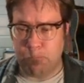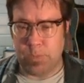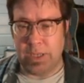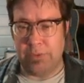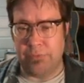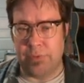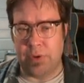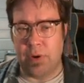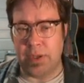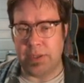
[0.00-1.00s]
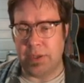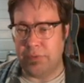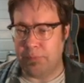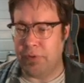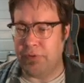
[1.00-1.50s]
if
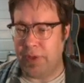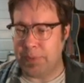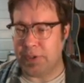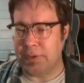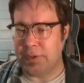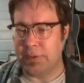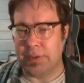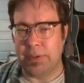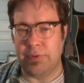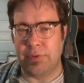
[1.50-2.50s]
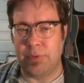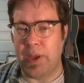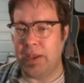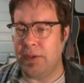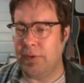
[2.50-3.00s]
if perception is the
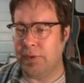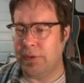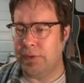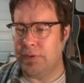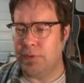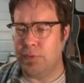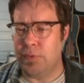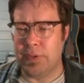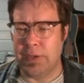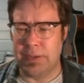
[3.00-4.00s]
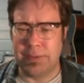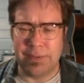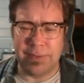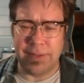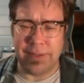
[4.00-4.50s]
way you
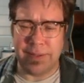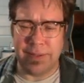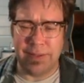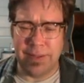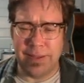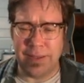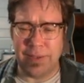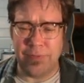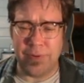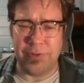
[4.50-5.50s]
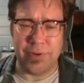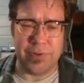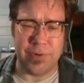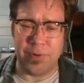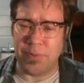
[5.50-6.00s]
like if there is an
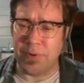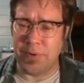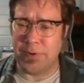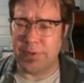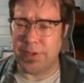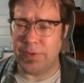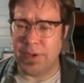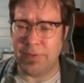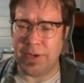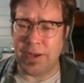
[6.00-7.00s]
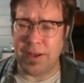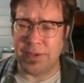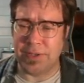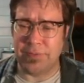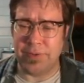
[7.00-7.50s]
external world and you have any
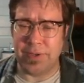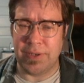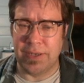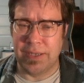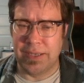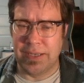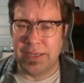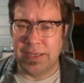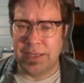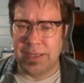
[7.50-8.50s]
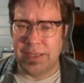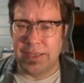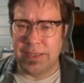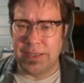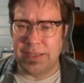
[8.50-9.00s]
knowledge of it,
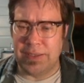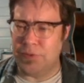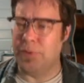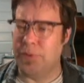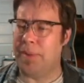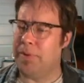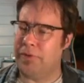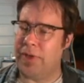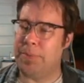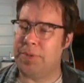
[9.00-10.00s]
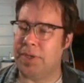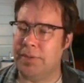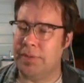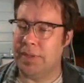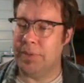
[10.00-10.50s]
you do it by perception.
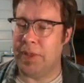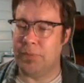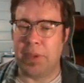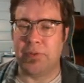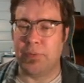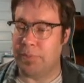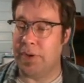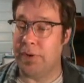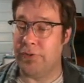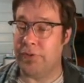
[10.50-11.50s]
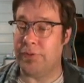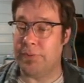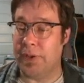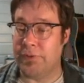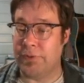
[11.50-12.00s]
I mean, that's basically what empiricism
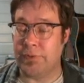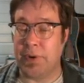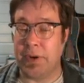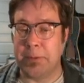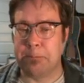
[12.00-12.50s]
tells us, right?